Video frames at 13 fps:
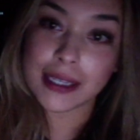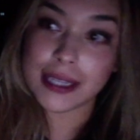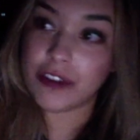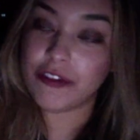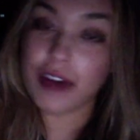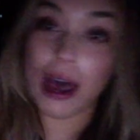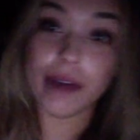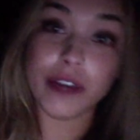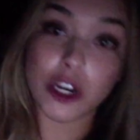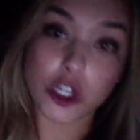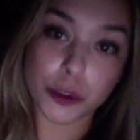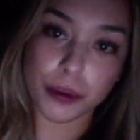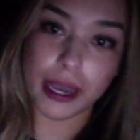5
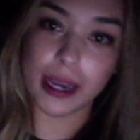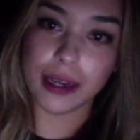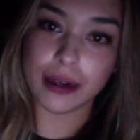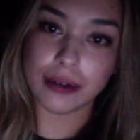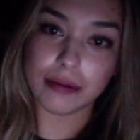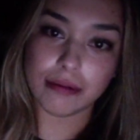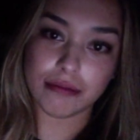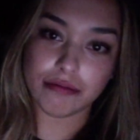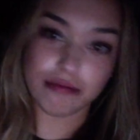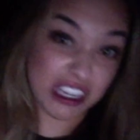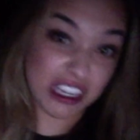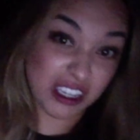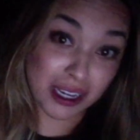years playing,
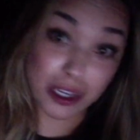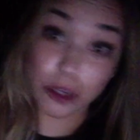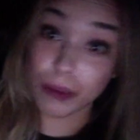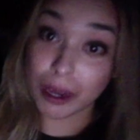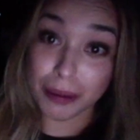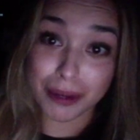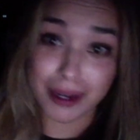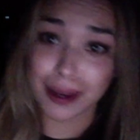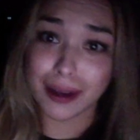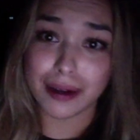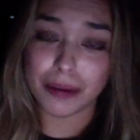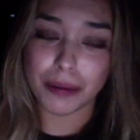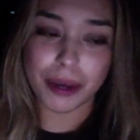that's it, you might be done.
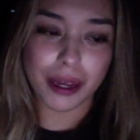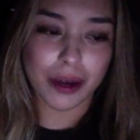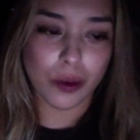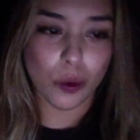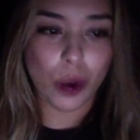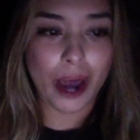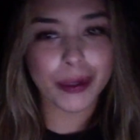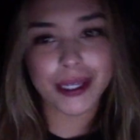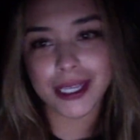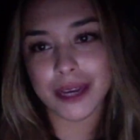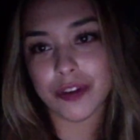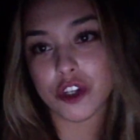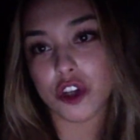But wide
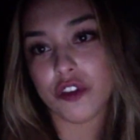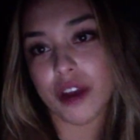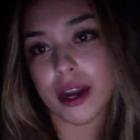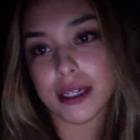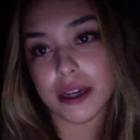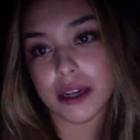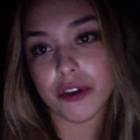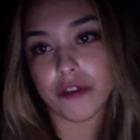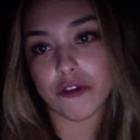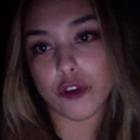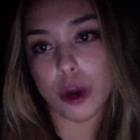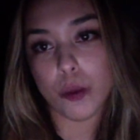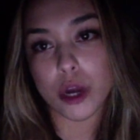receivers are very different
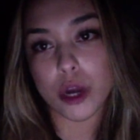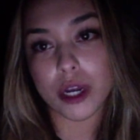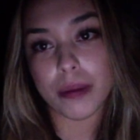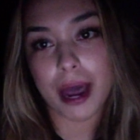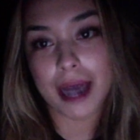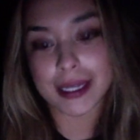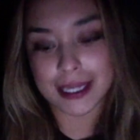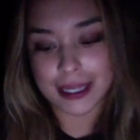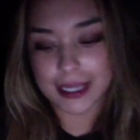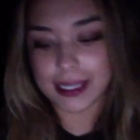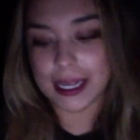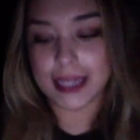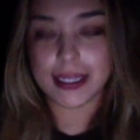from running backs in the
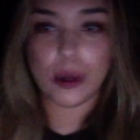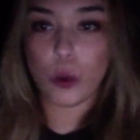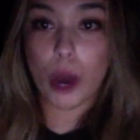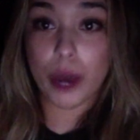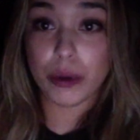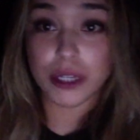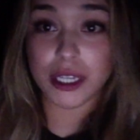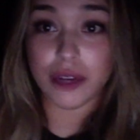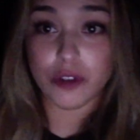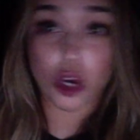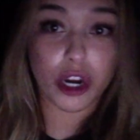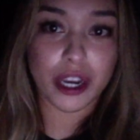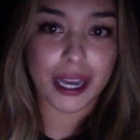sense that wide receivers
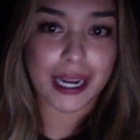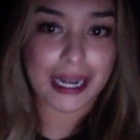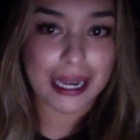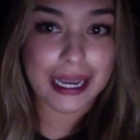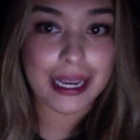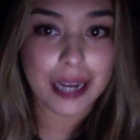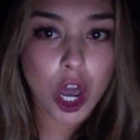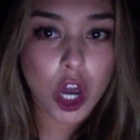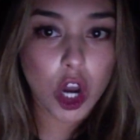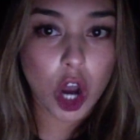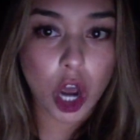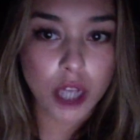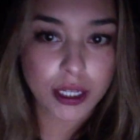aren't getting hit
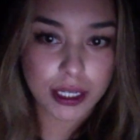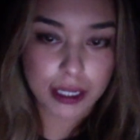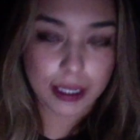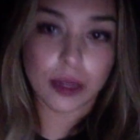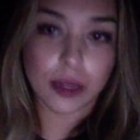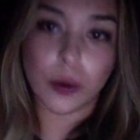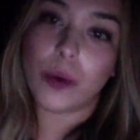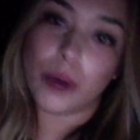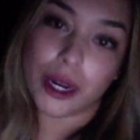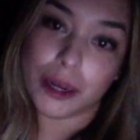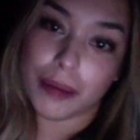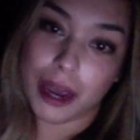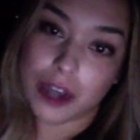constantly the way
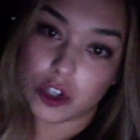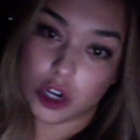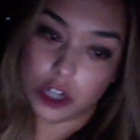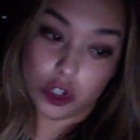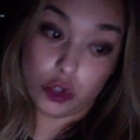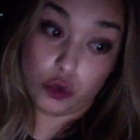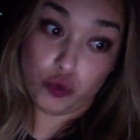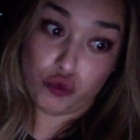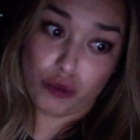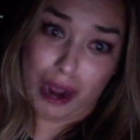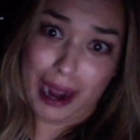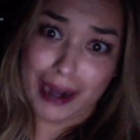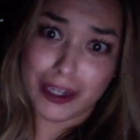running backs are. So
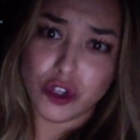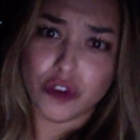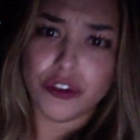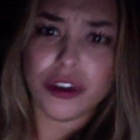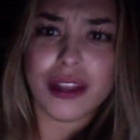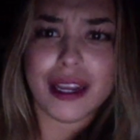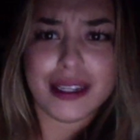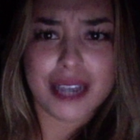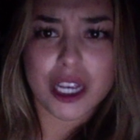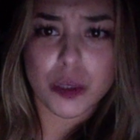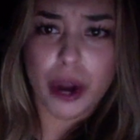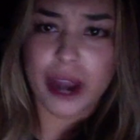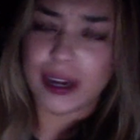I do feel like Des
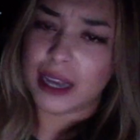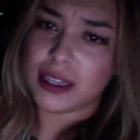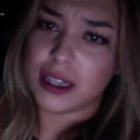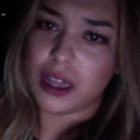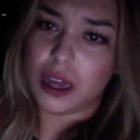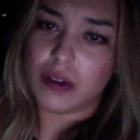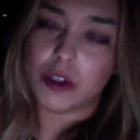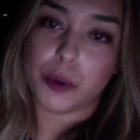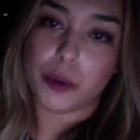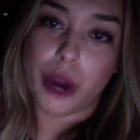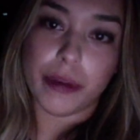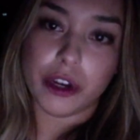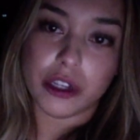Bryant has a lot of his
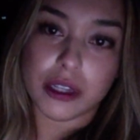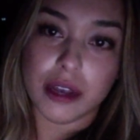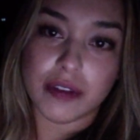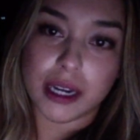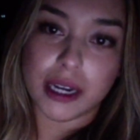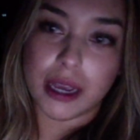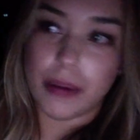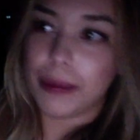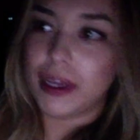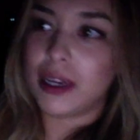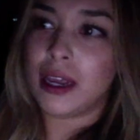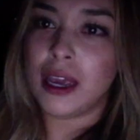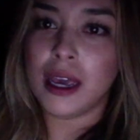prime years left in him. I
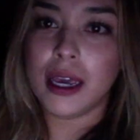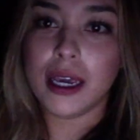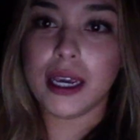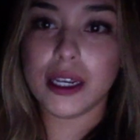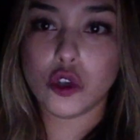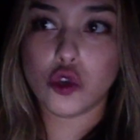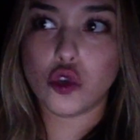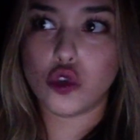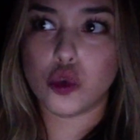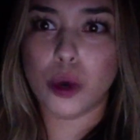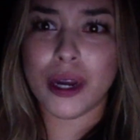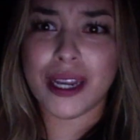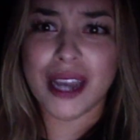mean, he's
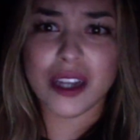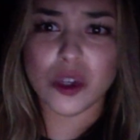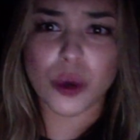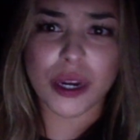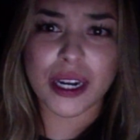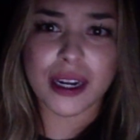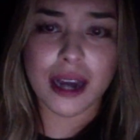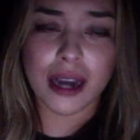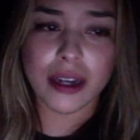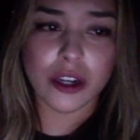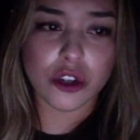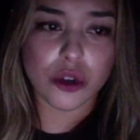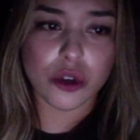28, 29
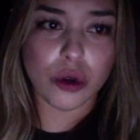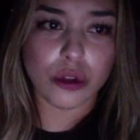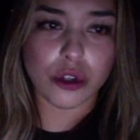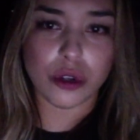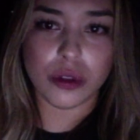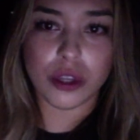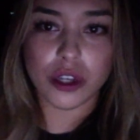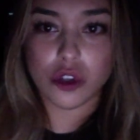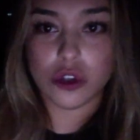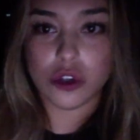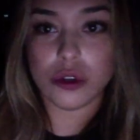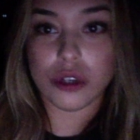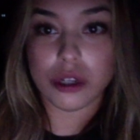years old, dude. This
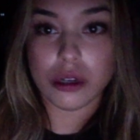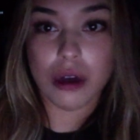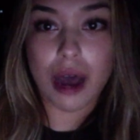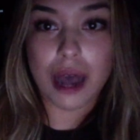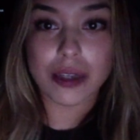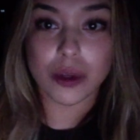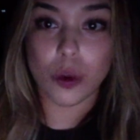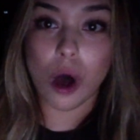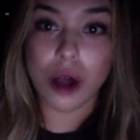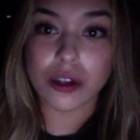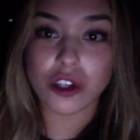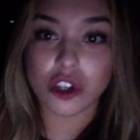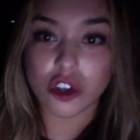dude still has a
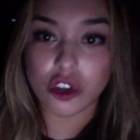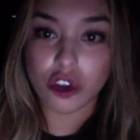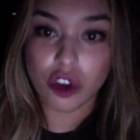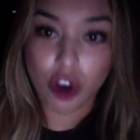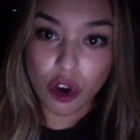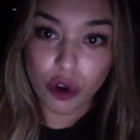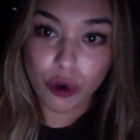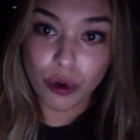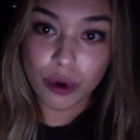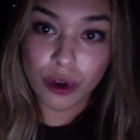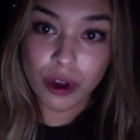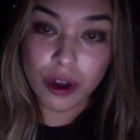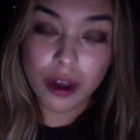while to go
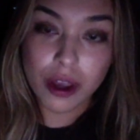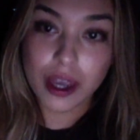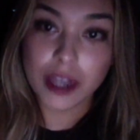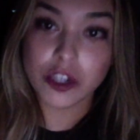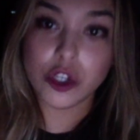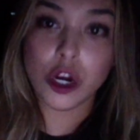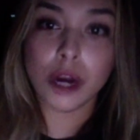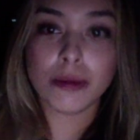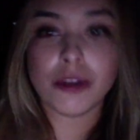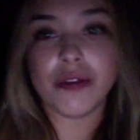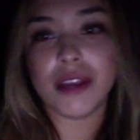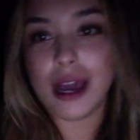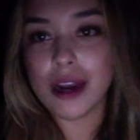in terms
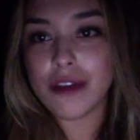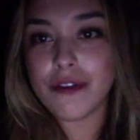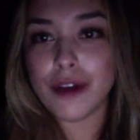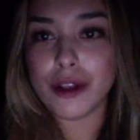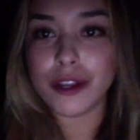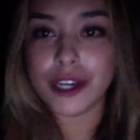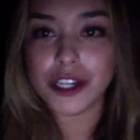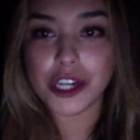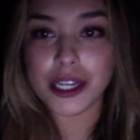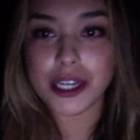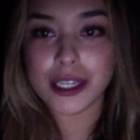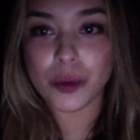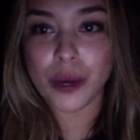of the NFL. Look at
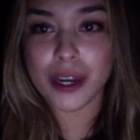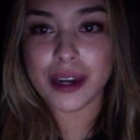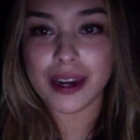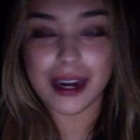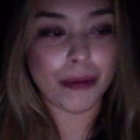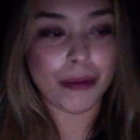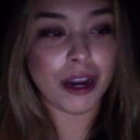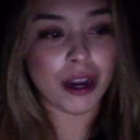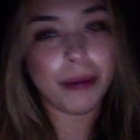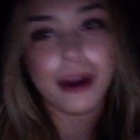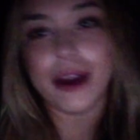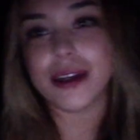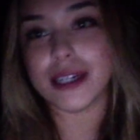Jason Witten. And I'm not
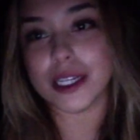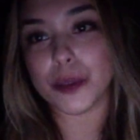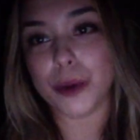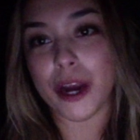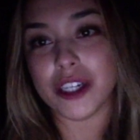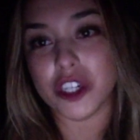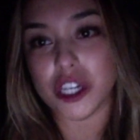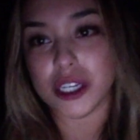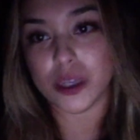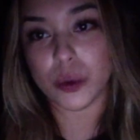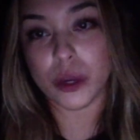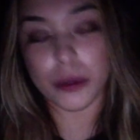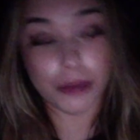comparing Des Bryant to Jason
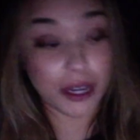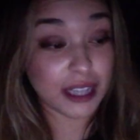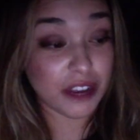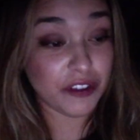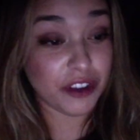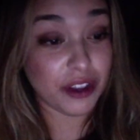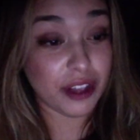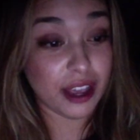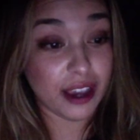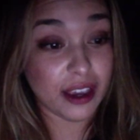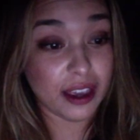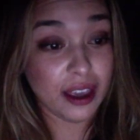Witten because I feel like